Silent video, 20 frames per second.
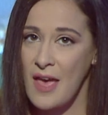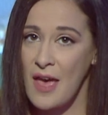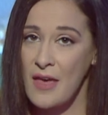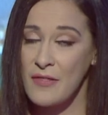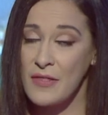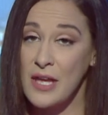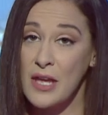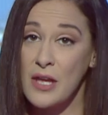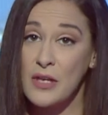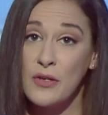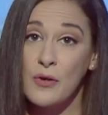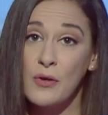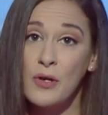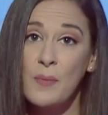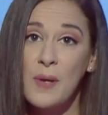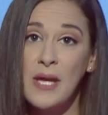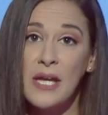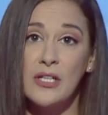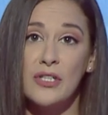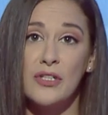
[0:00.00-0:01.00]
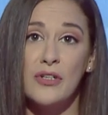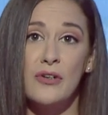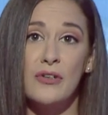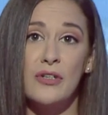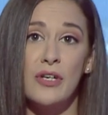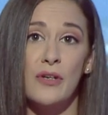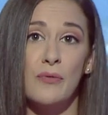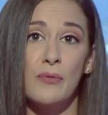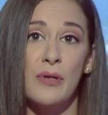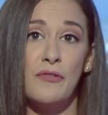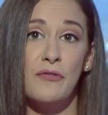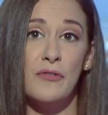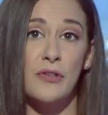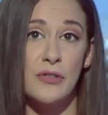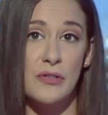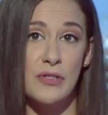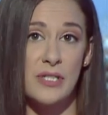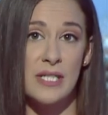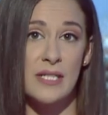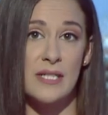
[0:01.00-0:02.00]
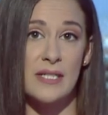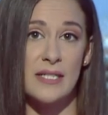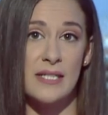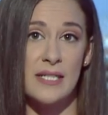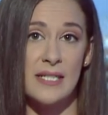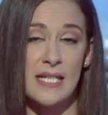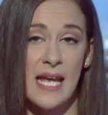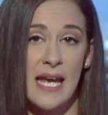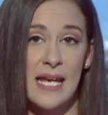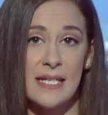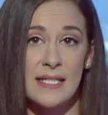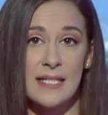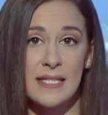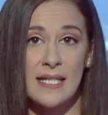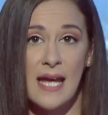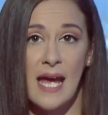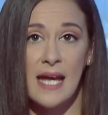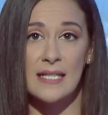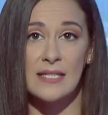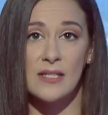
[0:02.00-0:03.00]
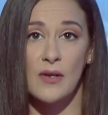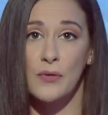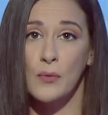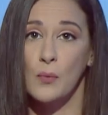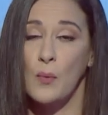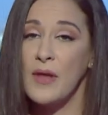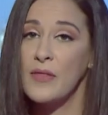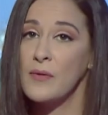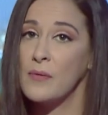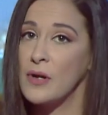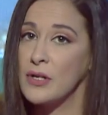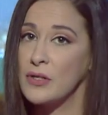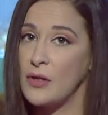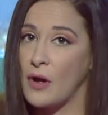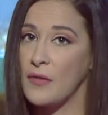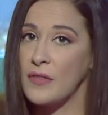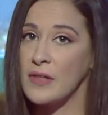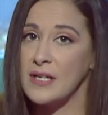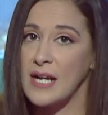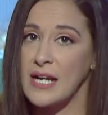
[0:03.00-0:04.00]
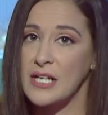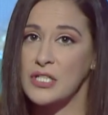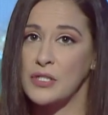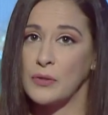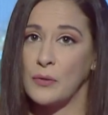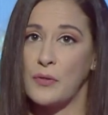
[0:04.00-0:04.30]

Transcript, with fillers: The European Union refuses to take a stance on whether or not the National